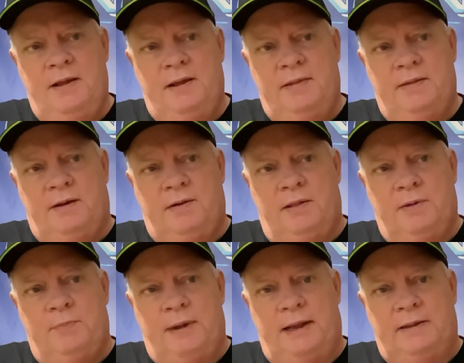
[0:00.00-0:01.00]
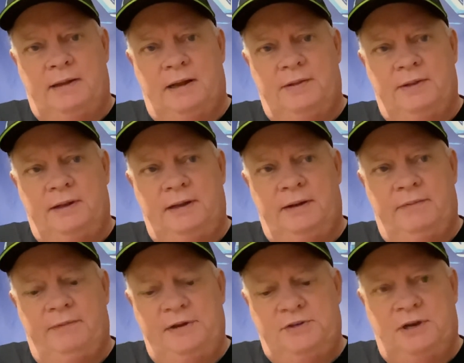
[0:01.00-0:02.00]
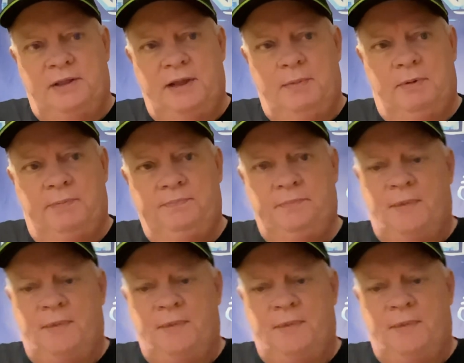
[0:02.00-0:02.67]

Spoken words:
the color band on the Vee Jay label.